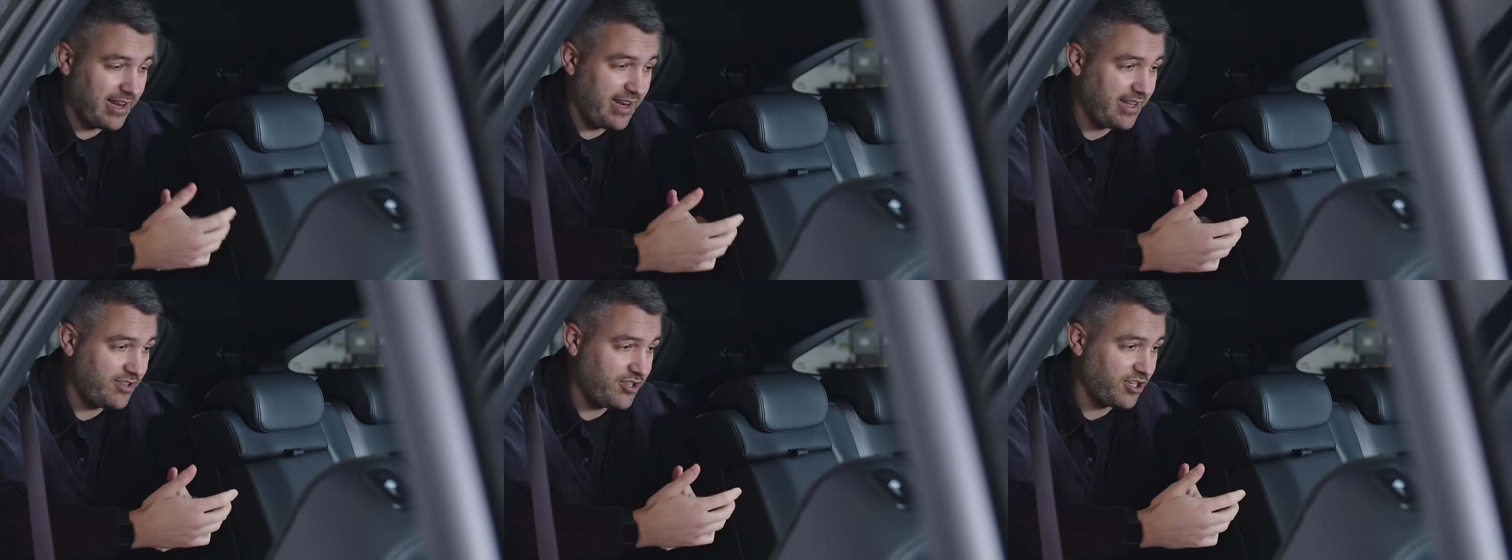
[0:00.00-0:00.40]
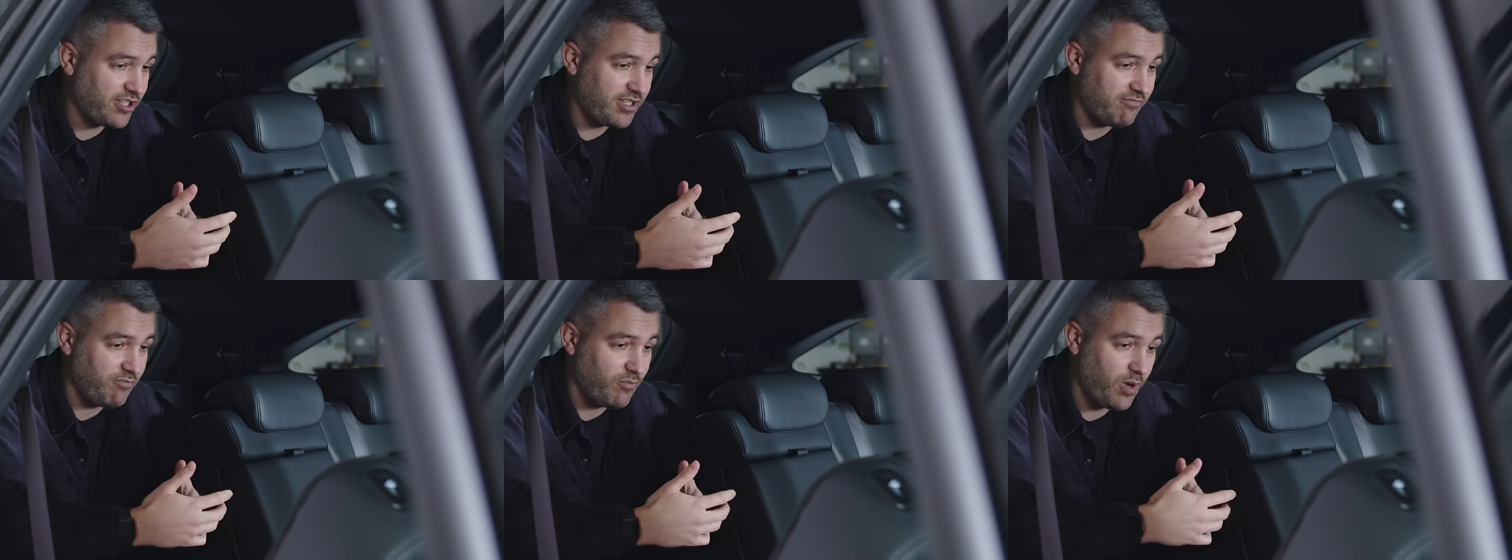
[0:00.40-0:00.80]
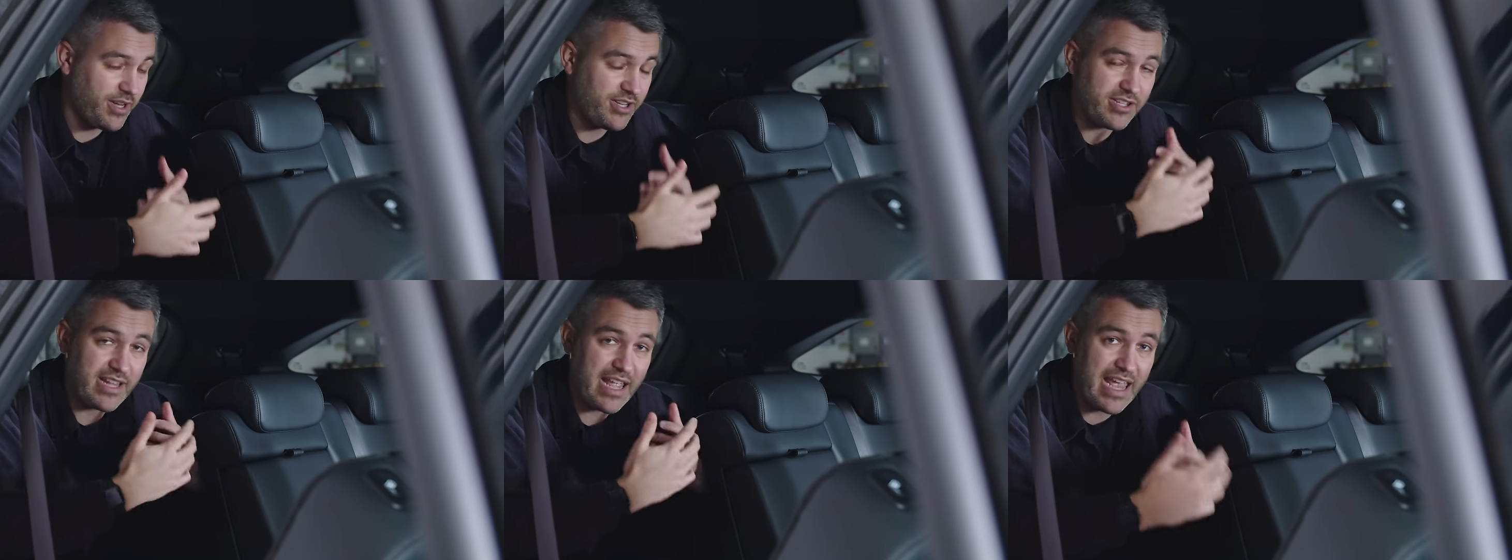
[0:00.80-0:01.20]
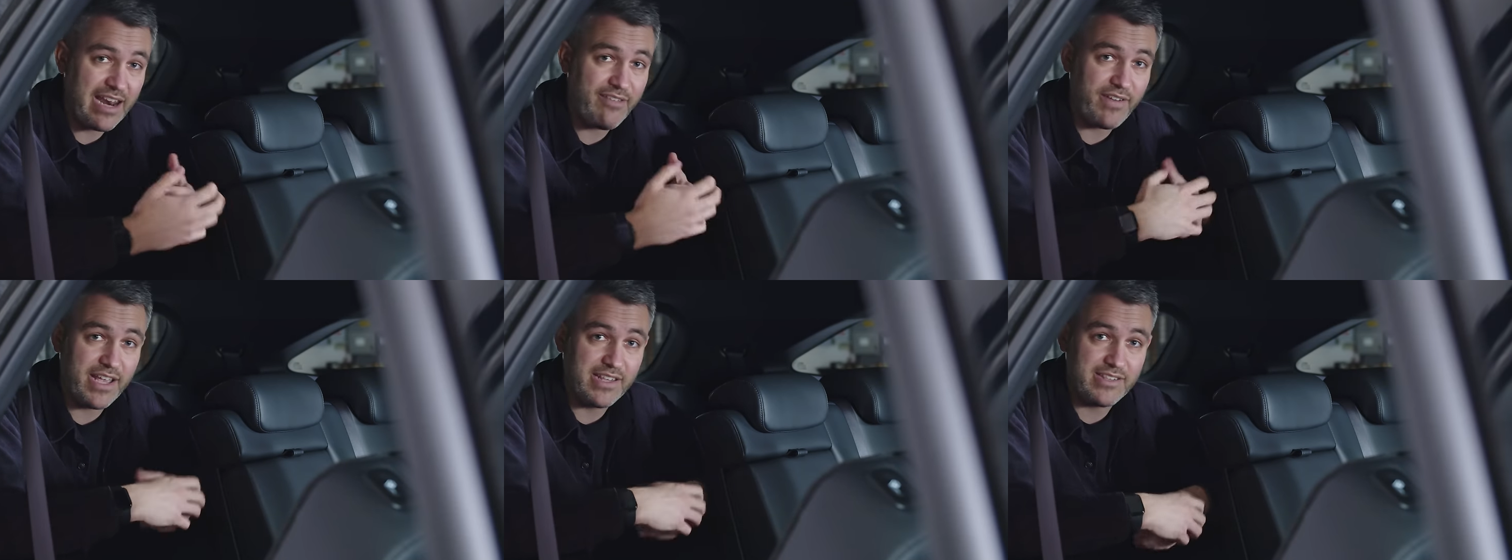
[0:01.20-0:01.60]
And it just, well, it just
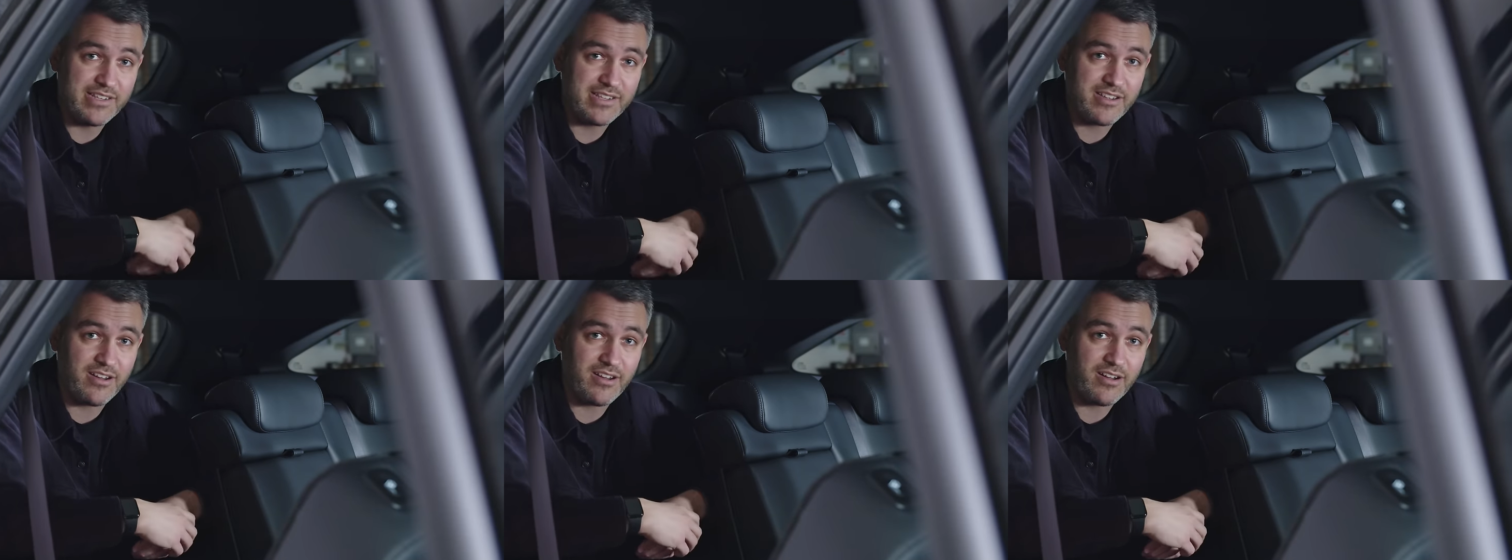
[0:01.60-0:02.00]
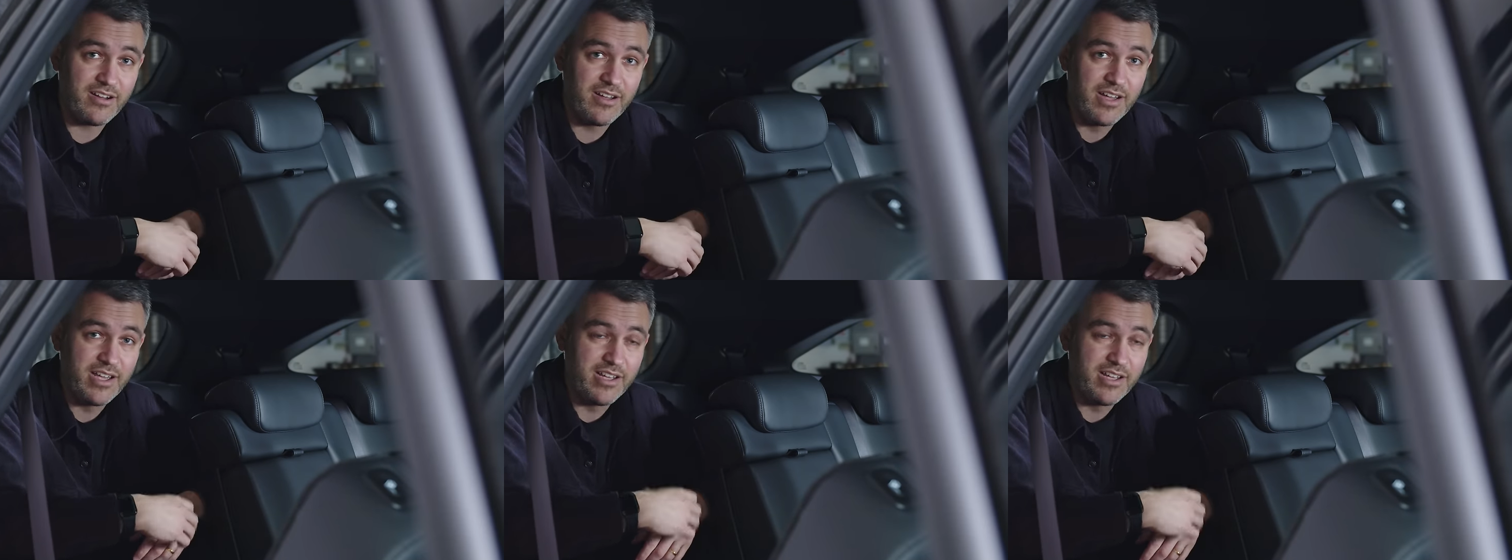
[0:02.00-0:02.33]
elevates this car